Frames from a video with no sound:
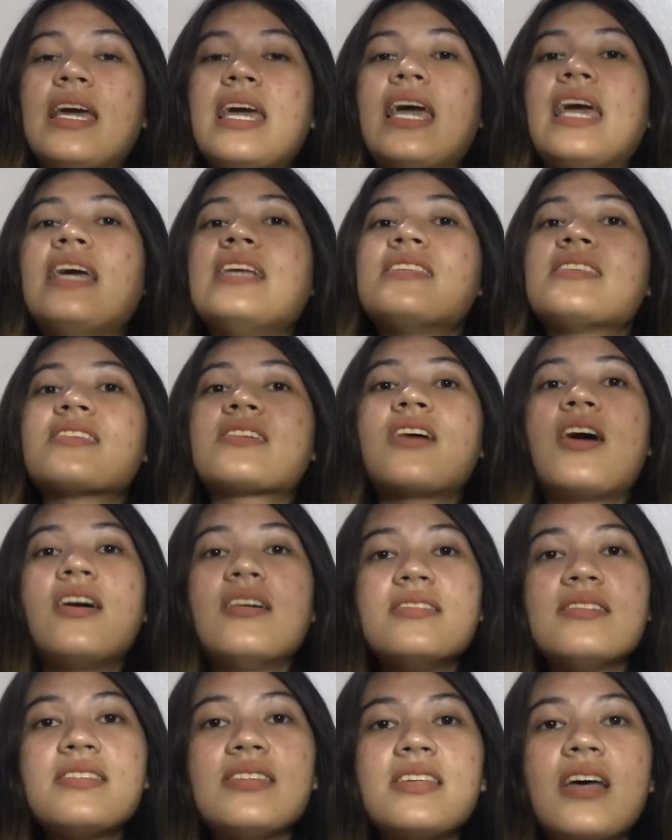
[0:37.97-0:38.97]
its
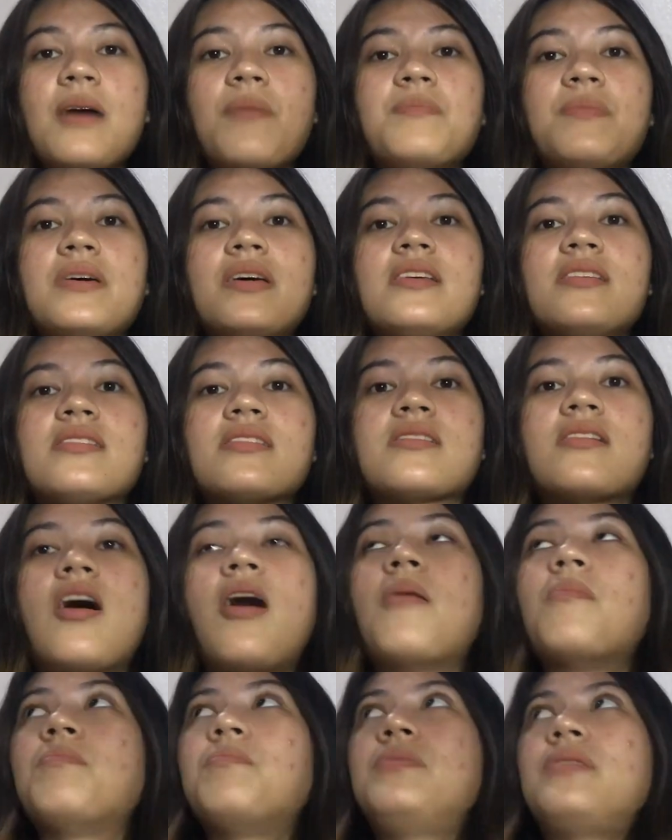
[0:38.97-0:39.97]
concept is
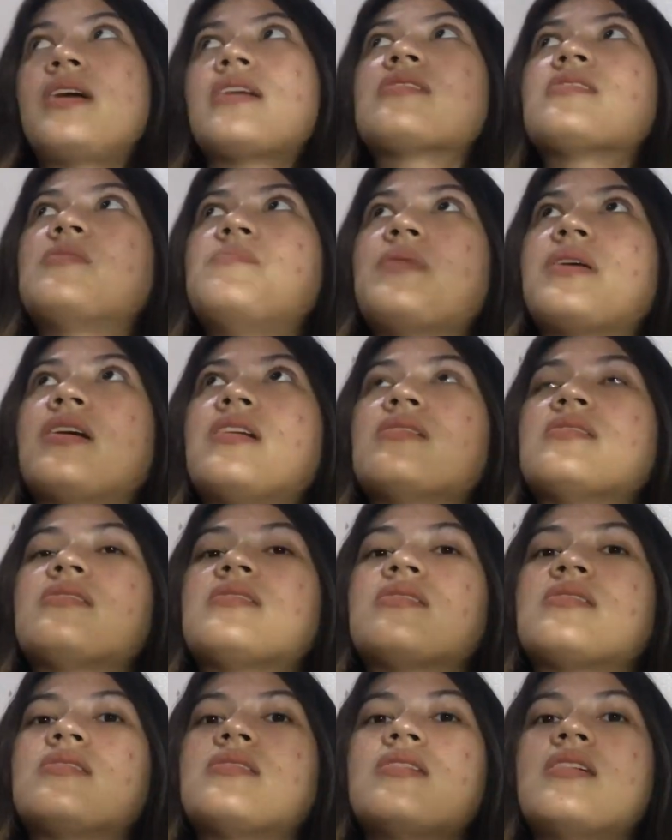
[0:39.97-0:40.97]
complex
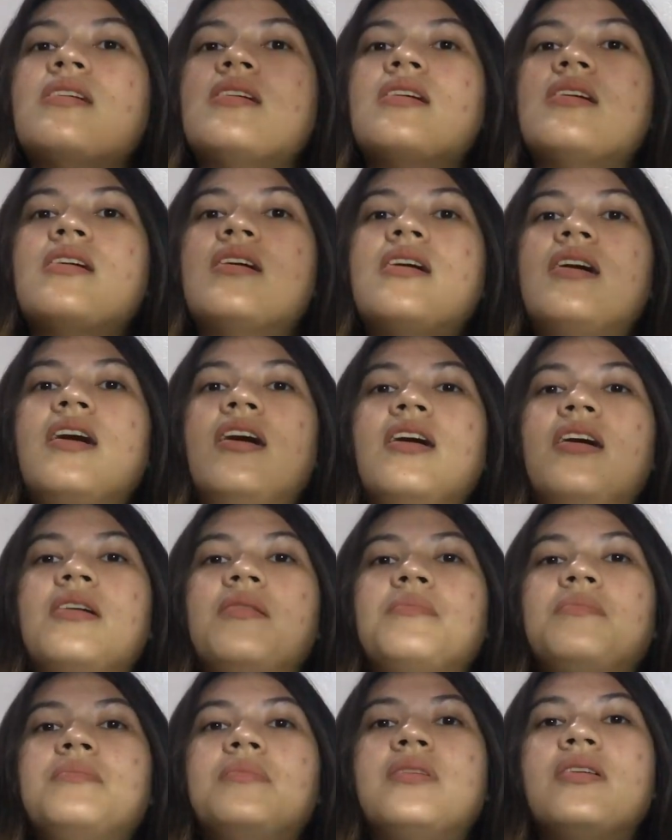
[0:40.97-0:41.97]
because
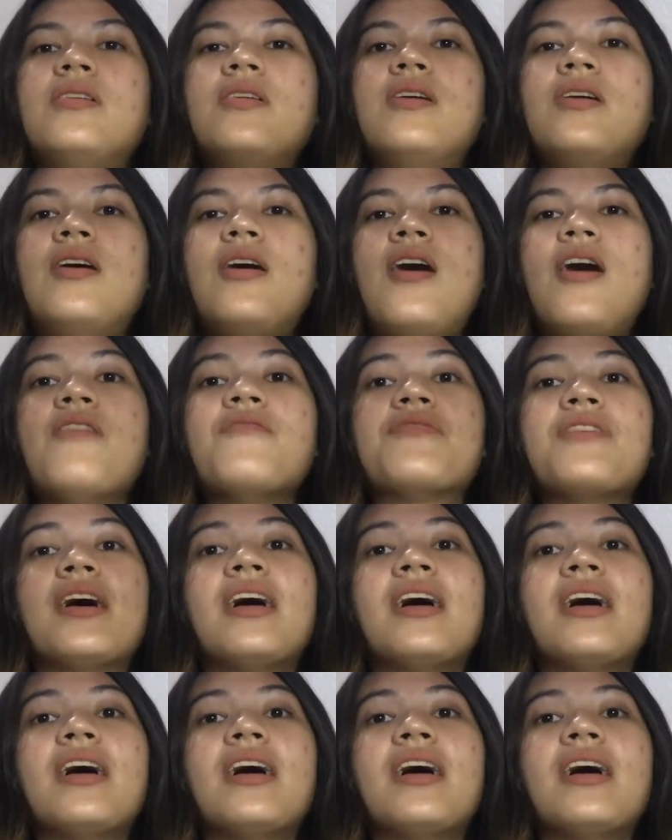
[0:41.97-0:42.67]
um, of the